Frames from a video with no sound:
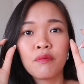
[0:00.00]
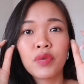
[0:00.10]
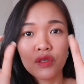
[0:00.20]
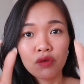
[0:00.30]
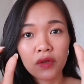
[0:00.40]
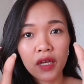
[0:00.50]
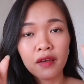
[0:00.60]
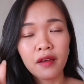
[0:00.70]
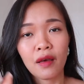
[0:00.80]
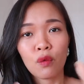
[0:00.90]

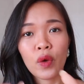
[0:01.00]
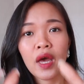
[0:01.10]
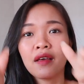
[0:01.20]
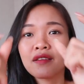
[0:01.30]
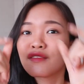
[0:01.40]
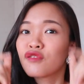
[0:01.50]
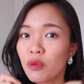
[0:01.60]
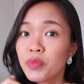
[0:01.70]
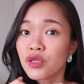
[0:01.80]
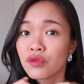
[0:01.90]
protruding and where it's
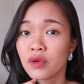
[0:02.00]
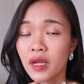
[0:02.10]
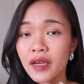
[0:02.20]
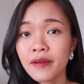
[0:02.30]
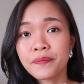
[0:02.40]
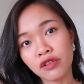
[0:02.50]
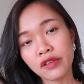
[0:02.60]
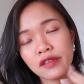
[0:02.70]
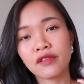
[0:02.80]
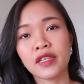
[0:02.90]
not protruding
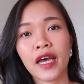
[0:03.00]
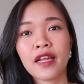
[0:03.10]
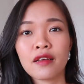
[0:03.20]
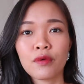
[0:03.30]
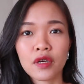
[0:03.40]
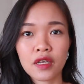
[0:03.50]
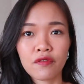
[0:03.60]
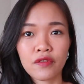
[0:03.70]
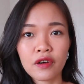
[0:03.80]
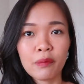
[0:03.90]
so that it will
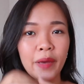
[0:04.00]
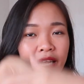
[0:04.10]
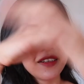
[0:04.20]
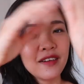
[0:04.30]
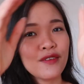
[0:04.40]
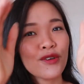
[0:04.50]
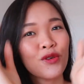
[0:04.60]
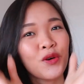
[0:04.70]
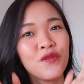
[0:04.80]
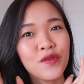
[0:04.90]
give you a better look
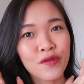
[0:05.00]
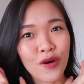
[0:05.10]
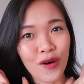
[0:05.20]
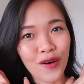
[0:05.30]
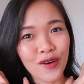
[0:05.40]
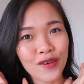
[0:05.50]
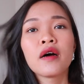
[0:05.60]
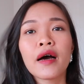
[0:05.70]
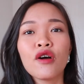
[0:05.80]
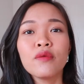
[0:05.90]
overall.
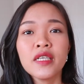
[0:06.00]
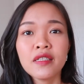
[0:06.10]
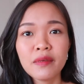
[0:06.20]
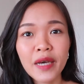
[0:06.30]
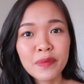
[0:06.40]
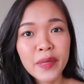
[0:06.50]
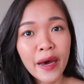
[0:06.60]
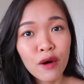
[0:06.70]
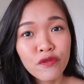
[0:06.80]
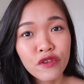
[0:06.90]
I hope this tip has been
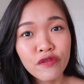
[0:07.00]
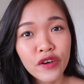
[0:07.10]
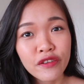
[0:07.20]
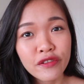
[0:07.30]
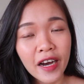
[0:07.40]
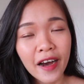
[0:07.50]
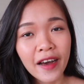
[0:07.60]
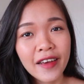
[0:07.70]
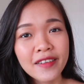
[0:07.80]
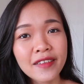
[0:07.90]
helpful for you
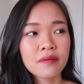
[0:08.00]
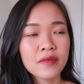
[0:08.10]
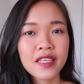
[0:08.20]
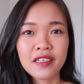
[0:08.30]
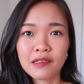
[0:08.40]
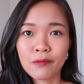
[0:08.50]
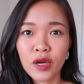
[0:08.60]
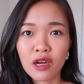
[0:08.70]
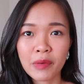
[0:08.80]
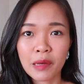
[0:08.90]
guys. This is
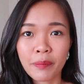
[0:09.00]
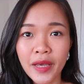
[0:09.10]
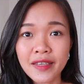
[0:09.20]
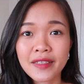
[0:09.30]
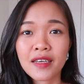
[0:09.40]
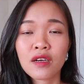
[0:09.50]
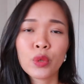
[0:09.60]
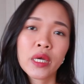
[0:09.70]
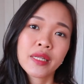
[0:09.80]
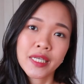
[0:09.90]
one of my basic
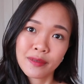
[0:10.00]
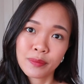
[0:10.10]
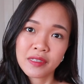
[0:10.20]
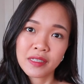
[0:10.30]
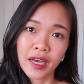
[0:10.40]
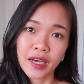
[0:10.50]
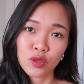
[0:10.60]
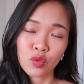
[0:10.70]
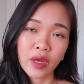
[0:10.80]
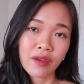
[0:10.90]
quick tips that I
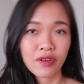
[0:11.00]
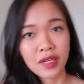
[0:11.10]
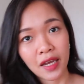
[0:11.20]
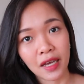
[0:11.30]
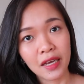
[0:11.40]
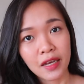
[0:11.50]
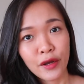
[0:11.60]
do every day